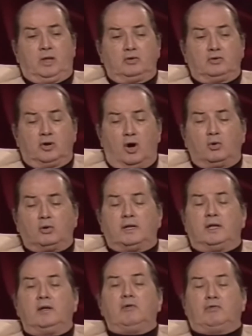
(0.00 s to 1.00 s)

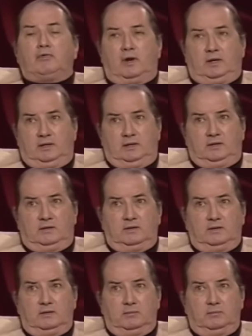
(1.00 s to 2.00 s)
totally frightened,
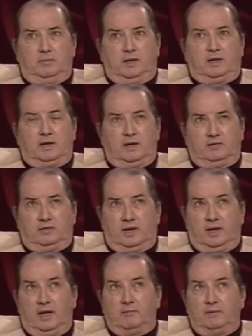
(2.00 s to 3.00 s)
because
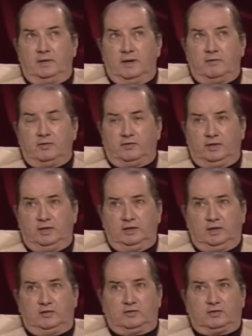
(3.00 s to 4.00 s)
I have never seen
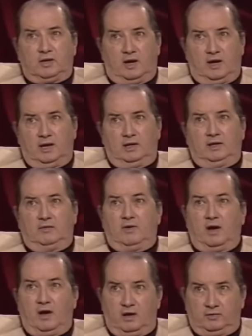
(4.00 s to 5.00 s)
this kind of
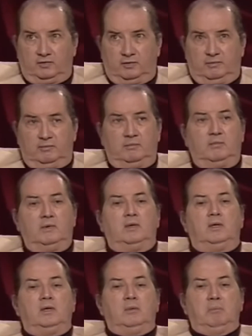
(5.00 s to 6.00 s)
awesome
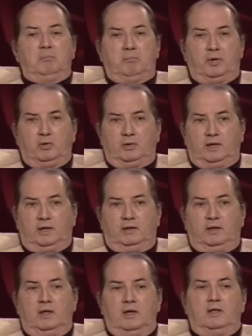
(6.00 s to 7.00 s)

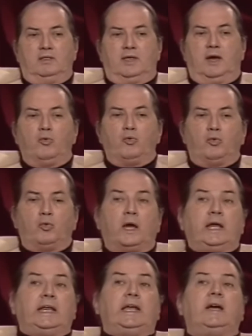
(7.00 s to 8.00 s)
beauty that
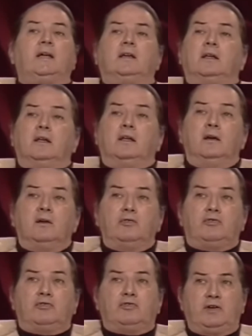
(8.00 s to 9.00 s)
radiated
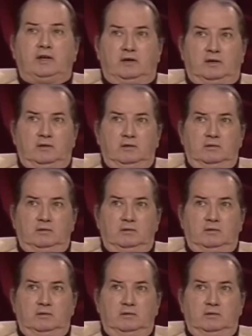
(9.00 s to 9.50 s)
fear.